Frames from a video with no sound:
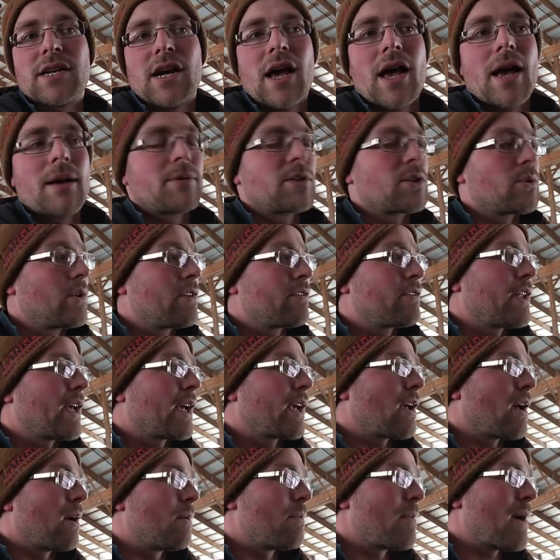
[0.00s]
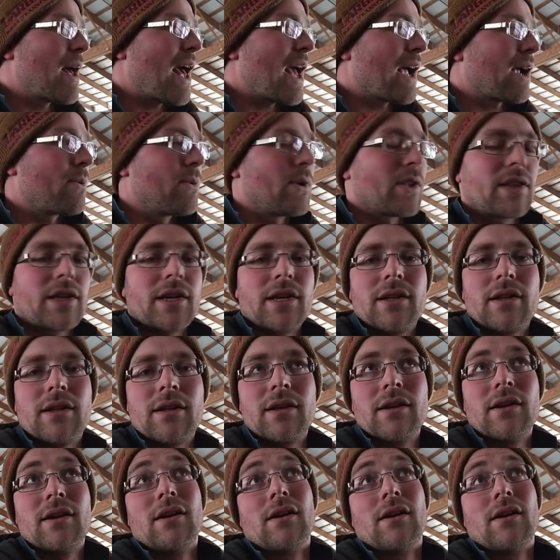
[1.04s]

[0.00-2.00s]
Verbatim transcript: times so if they come back within